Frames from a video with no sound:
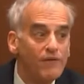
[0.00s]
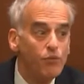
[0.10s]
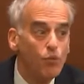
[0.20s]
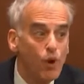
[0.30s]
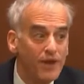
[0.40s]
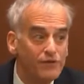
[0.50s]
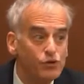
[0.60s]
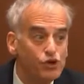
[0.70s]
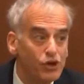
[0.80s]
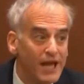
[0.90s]
What if you
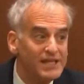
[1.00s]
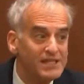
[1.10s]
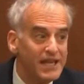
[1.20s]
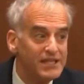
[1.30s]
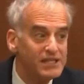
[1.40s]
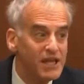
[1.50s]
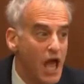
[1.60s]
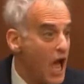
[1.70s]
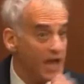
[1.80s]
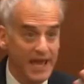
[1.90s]
took
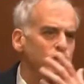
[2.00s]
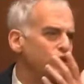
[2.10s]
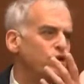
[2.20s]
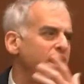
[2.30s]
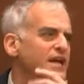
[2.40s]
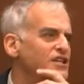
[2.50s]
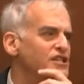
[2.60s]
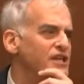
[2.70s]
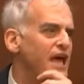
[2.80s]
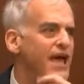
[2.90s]
you can't
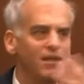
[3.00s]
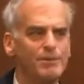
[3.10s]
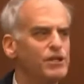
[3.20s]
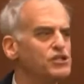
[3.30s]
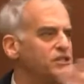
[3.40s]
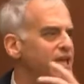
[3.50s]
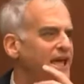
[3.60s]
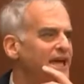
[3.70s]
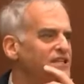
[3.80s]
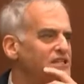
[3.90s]
just say, hey, let me just
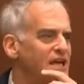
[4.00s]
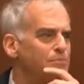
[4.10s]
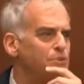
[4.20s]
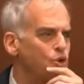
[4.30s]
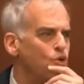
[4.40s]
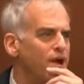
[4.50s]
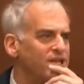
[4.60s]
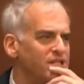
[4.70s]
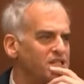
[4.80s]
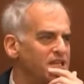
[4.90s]
take 8 to 10 pure
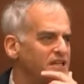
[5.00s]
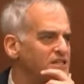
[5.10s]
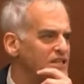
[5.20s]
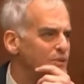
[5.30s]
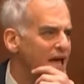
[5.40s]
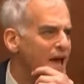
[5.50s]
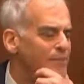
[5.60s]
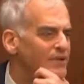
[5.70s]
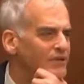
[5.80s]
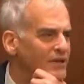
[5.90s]
ecstasy and see what
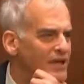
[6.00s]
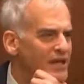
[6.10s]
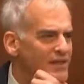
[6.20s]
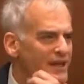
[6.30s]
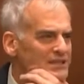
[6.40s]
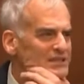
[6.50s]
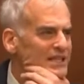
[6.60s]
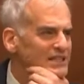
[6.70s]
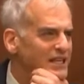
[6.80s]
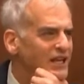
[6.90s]
happens. That's
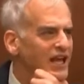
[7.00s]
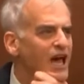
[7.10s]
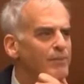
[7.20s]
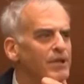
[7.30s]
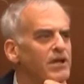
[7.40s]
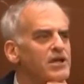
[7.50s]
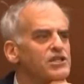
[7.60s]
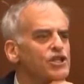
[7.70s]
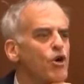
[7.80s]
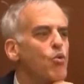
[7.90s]
not going to happen.
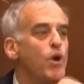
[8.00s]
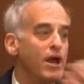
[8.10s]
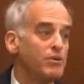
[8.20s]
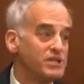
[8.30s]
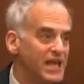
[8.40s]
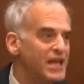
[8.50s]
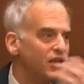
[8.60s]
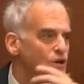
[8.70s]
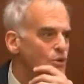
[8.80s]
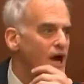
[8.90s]
So what I would say to
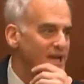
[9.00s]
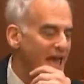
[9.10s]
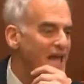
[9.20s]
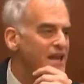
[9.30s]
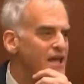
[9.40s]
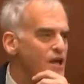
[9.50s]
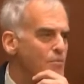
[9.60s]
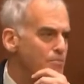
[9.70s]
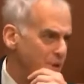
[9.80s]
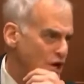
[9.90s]
you, again,
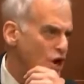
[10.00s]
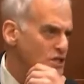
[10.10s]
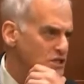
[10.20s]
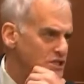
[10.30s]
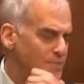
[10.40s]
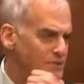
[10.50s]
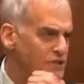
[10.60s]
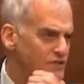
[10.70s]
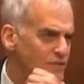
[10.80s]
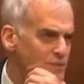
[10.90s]
because
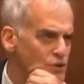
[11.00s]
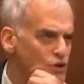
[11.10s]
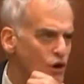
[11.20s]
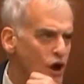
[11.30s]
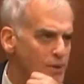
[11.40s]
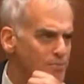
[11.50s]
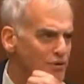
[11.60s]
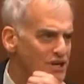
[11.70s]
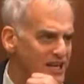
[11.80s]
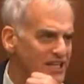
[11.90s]
substance abuse are
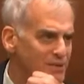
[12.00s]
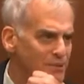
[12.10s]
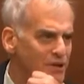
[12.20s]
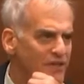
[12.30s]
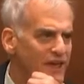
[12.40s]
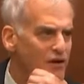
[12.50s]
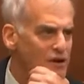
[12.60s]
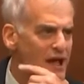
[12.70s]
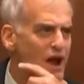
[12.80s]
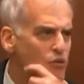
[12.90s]
unpredictable, they are
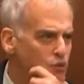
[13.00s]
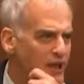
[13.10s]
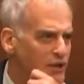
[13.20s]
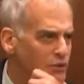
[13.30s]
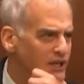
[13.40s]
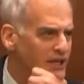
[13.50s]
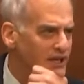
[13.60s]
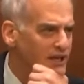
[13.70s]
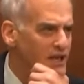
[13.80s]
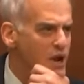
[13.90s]
not
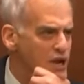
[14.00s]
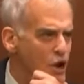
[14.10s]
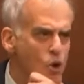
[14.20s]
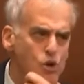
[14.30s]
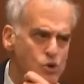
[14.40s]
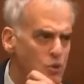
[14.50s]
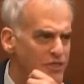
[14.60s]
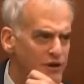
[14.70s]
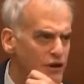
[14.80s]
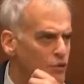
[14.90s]
regulated, no one knows
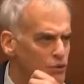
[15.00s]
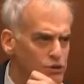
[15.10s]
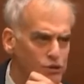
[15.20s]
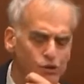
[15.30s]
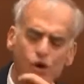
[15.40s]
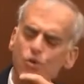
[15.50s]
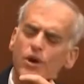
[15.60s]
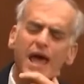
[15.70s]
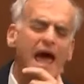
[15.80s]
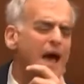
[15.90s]
what they're going to. No
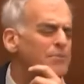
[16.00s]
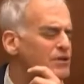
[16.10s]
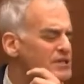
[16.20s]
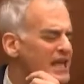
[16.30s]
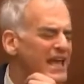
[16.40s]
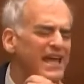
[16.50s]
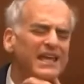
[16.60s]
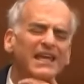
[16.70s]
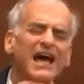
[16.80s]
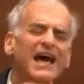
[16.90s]
one absolutely has
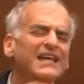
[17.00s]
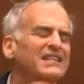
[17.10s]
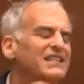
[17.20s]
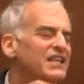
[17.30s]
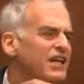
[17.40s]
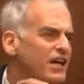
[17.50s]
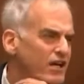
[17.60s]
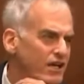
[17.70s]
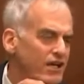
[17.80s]
any idea.